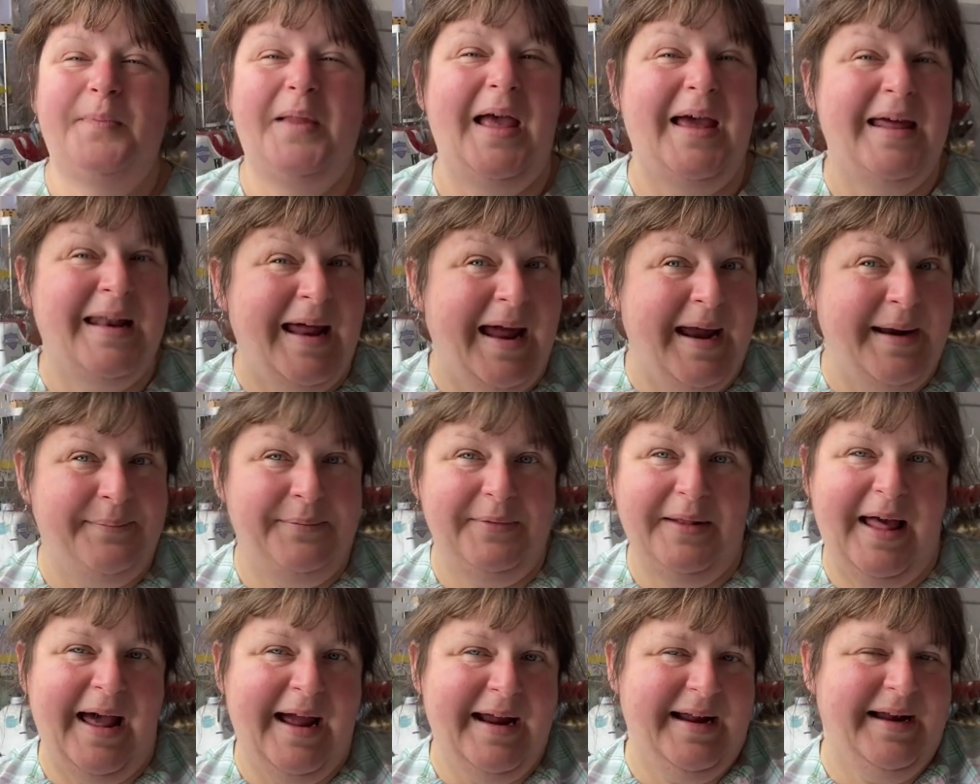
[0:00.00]
and I'm
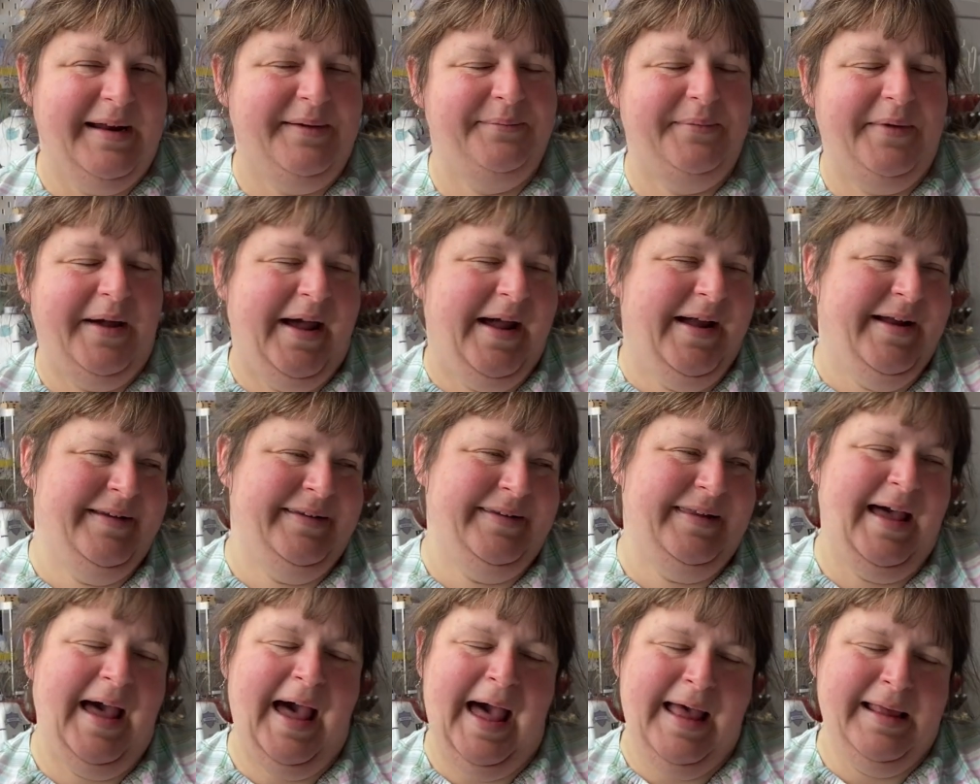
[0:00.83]
lagging
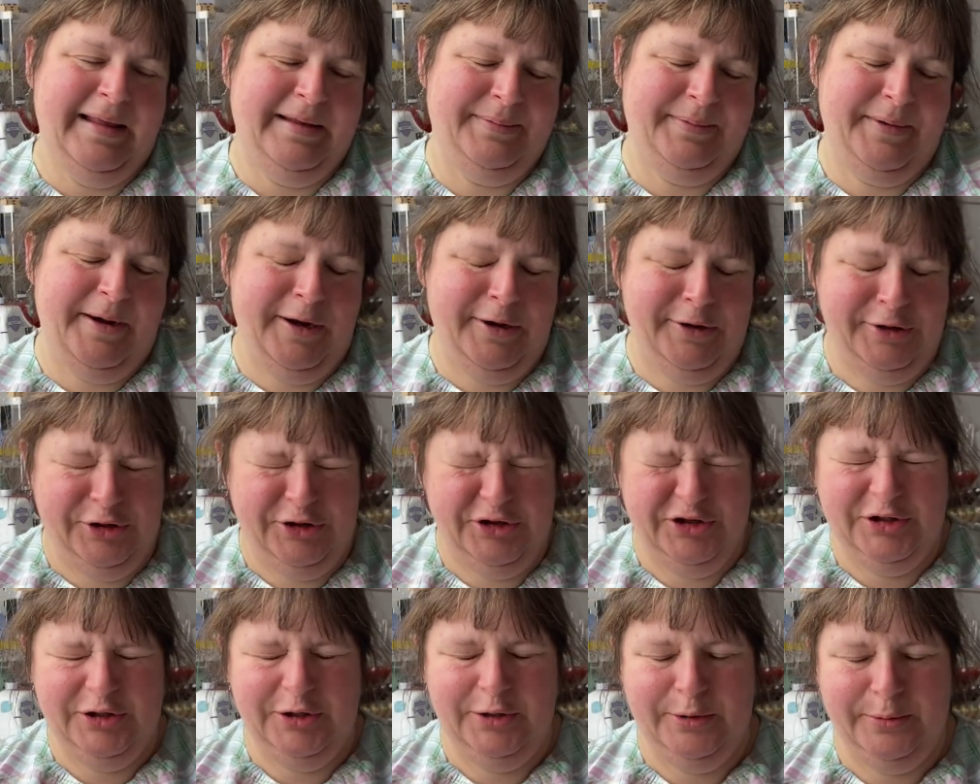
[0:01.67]
behind as per
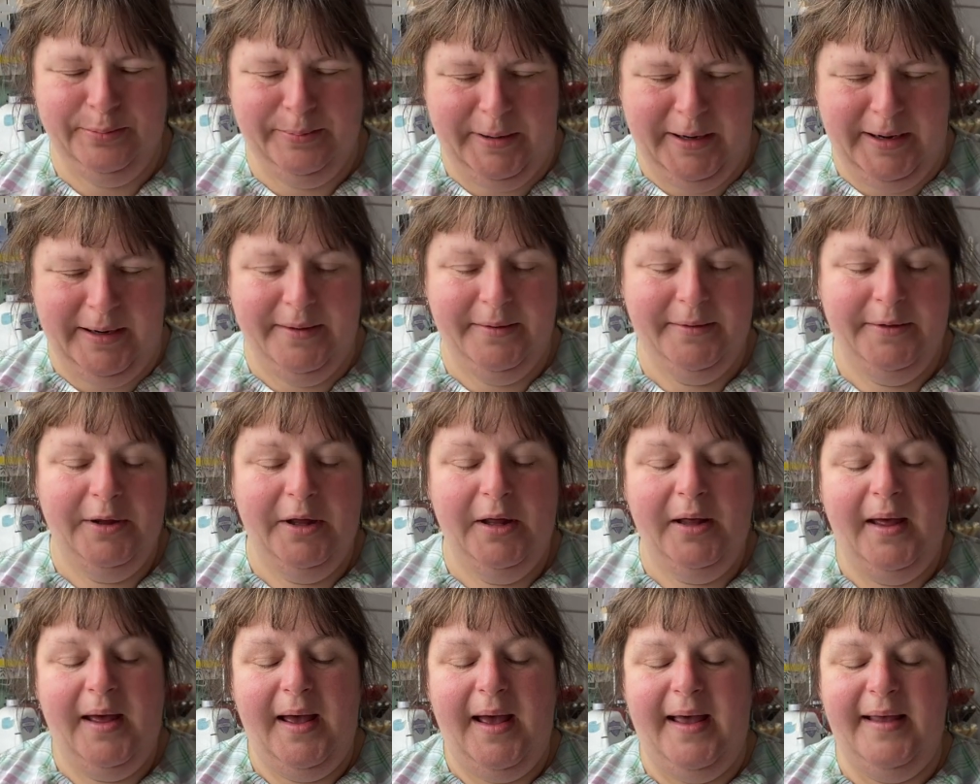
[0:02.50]
usual, but
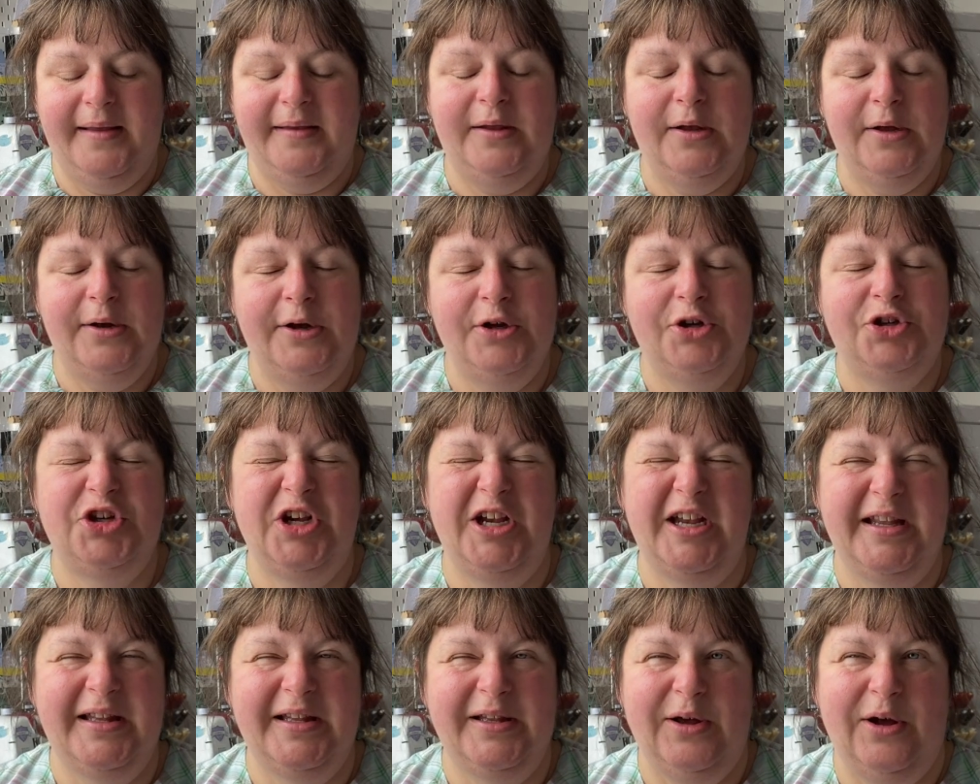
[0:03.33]
As soon as
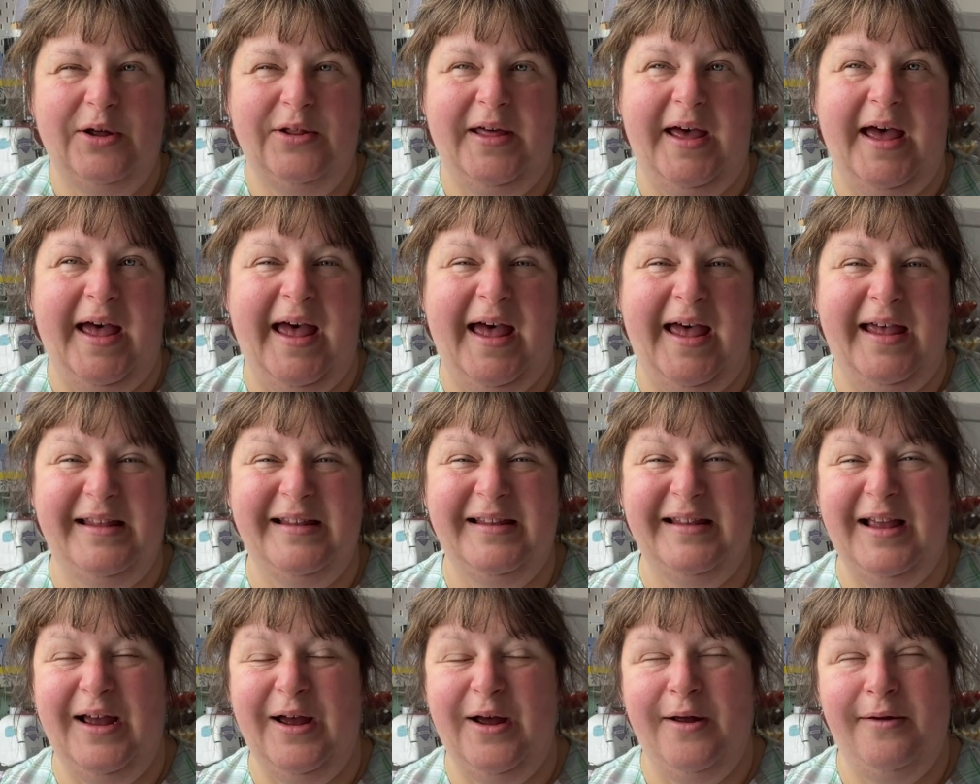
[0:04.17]
she saw that, I
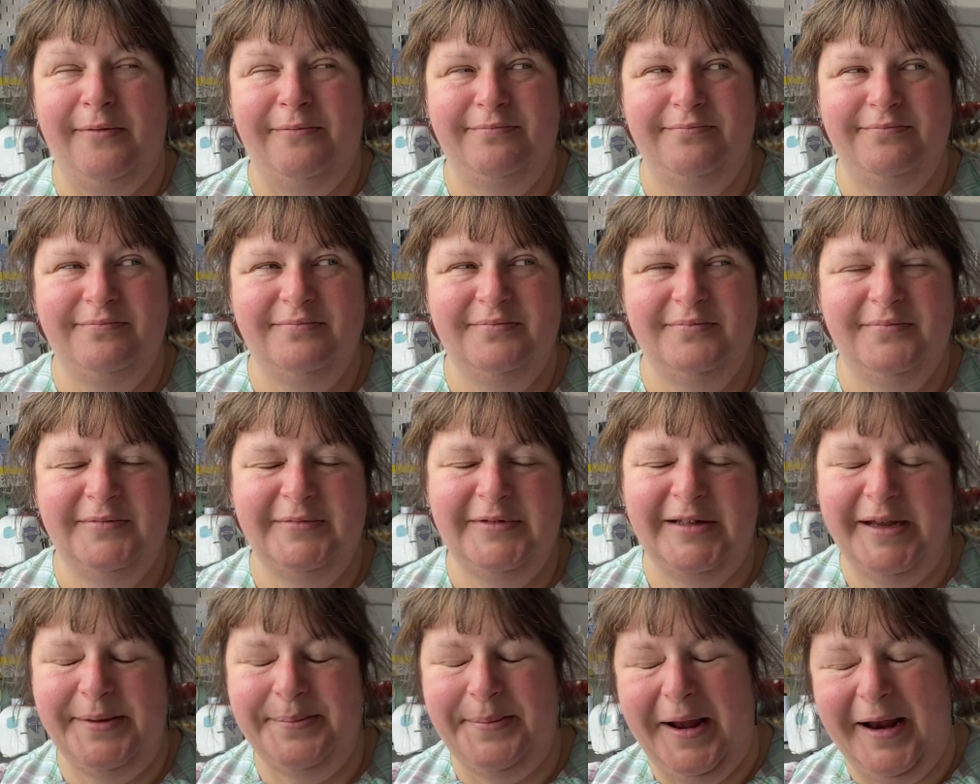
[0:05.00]
said,
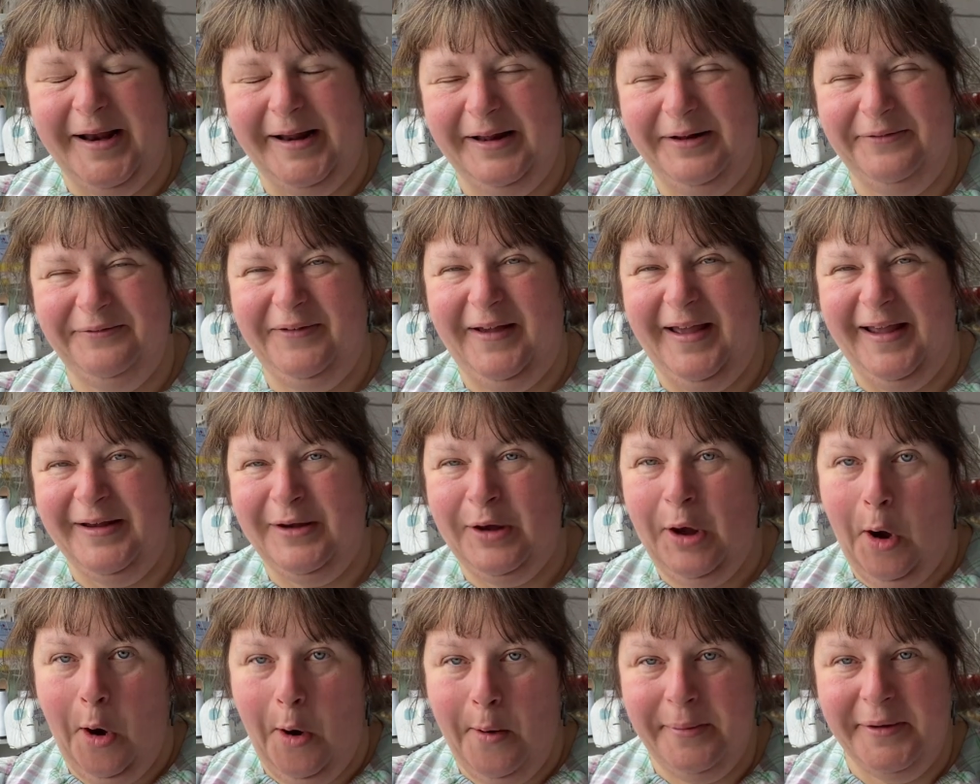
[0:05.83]
do you mind if I
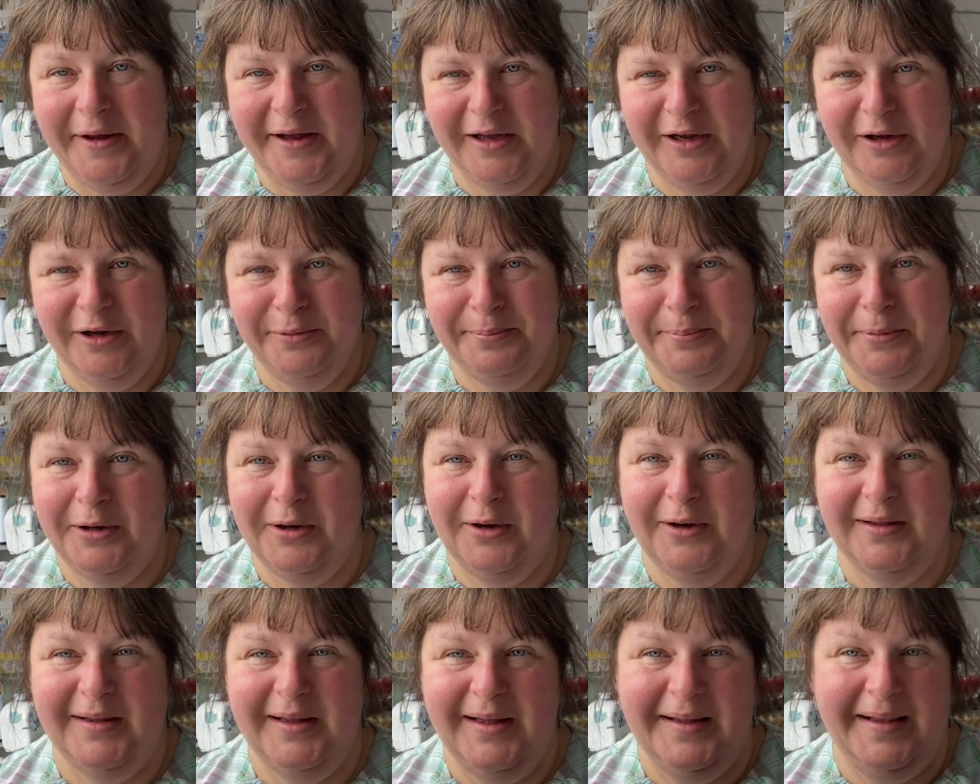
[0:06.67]
copy you,
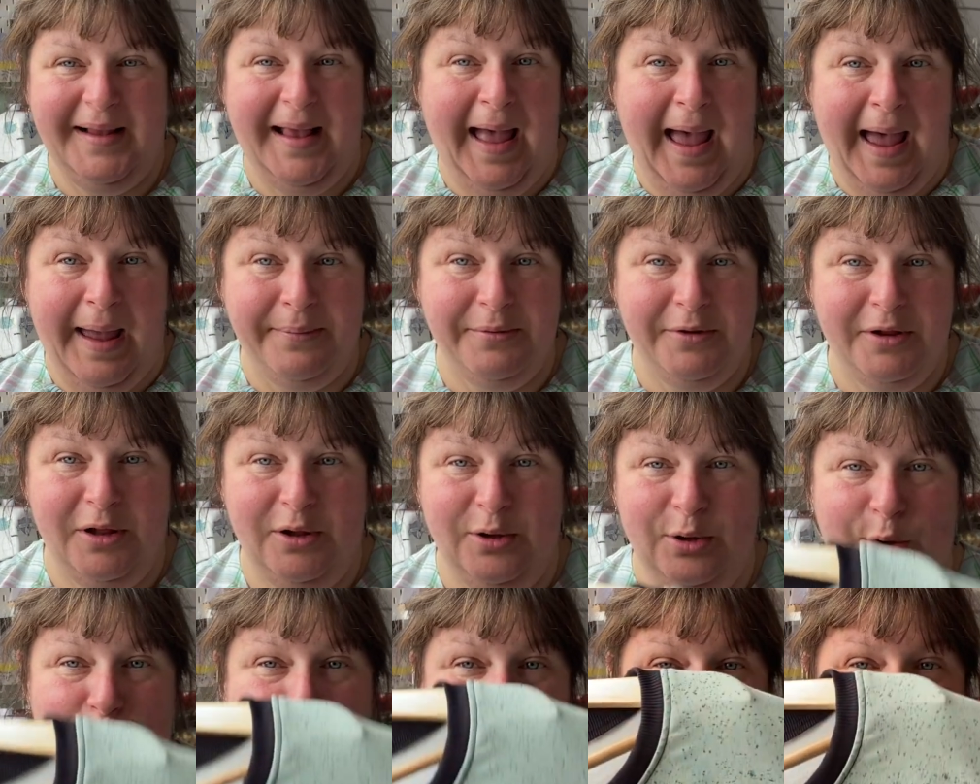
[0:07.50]
because it's
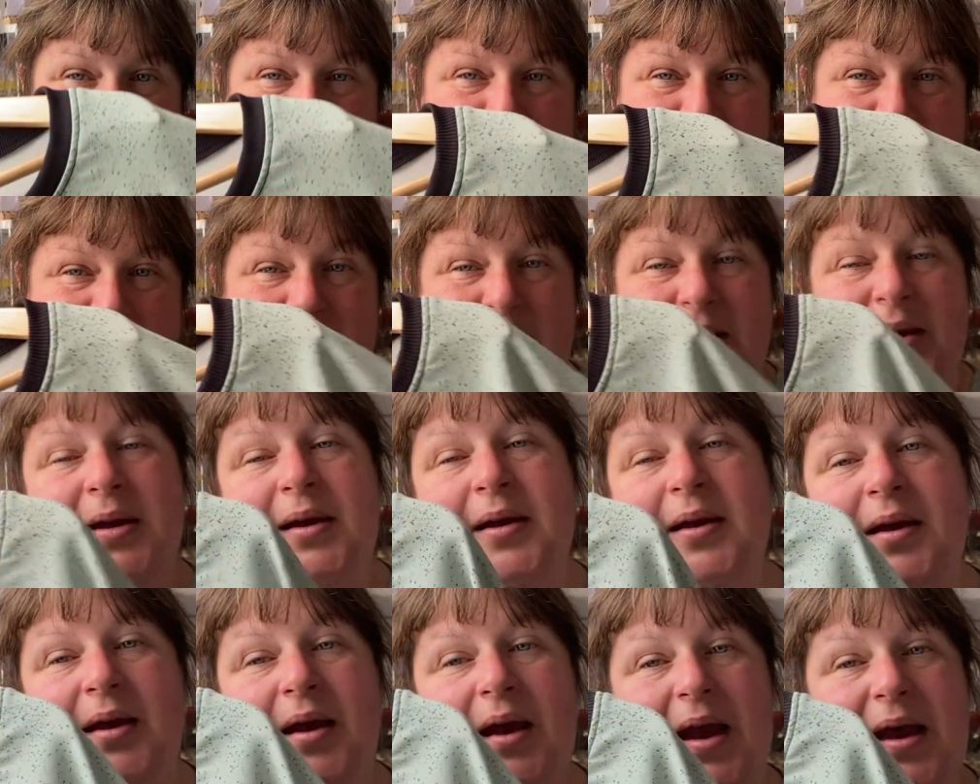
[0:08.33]
absolutely gorgeous
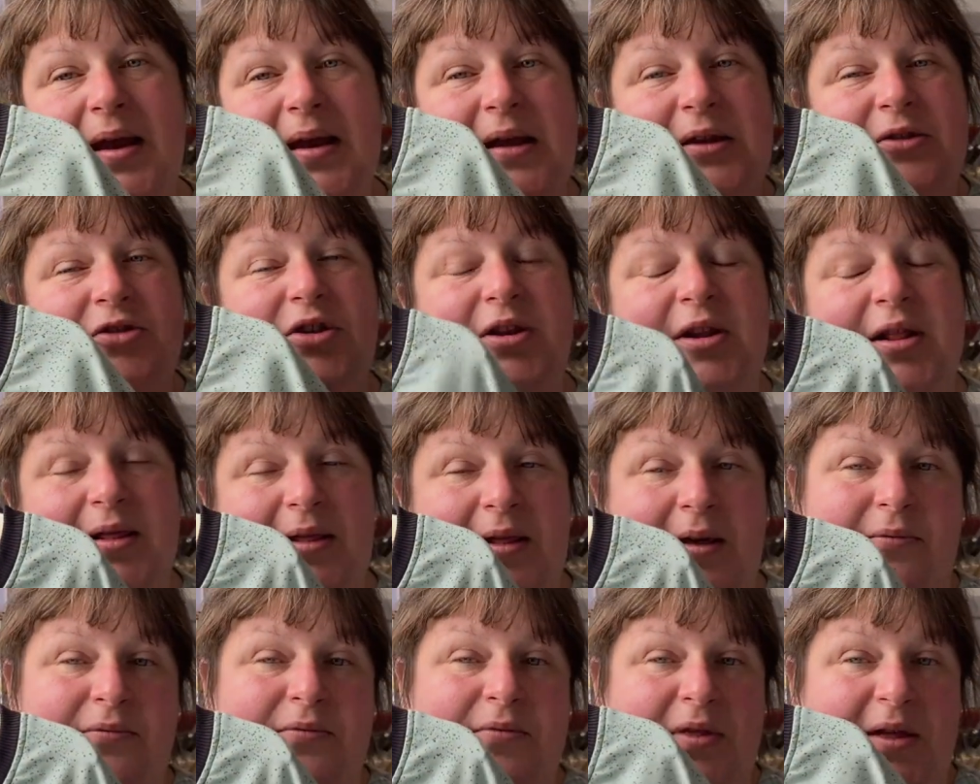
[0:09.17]
and I just
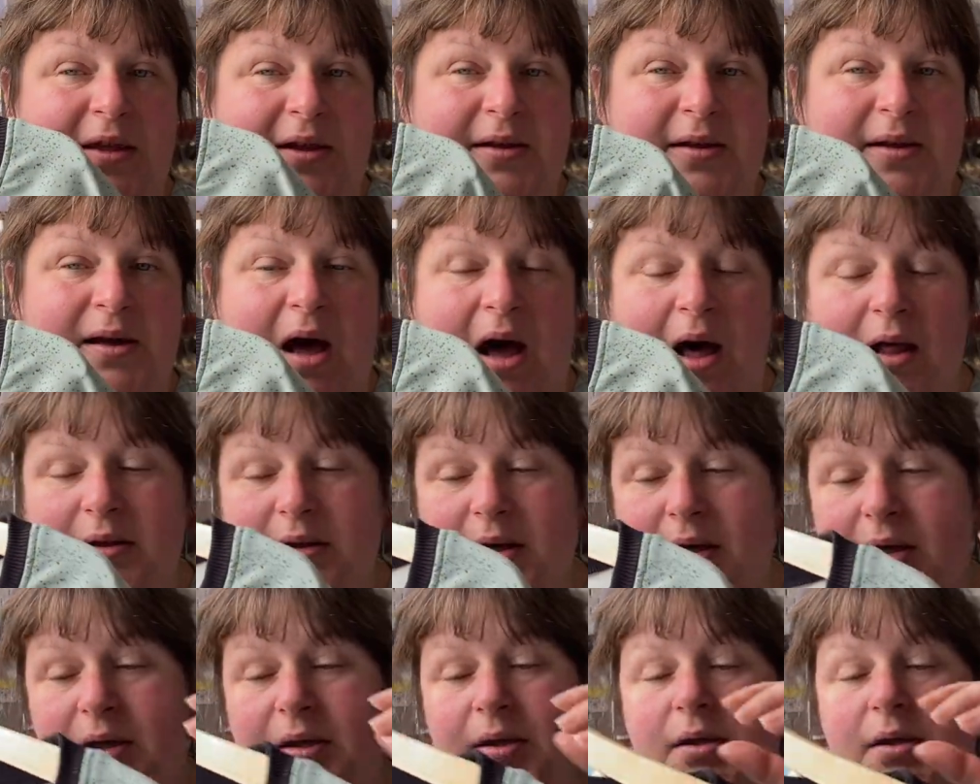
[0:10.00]
love this colour.